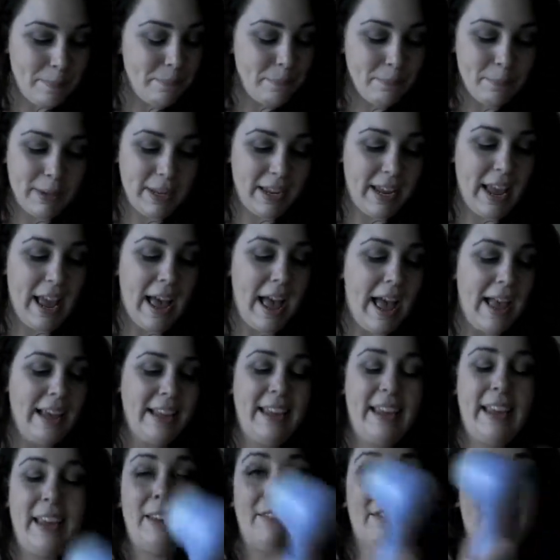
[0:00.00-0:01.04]
But yeah, I
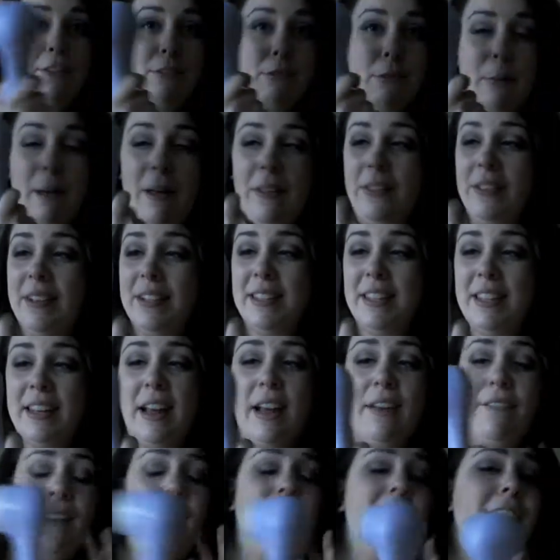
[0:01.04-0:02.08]
can't rave about this enough. And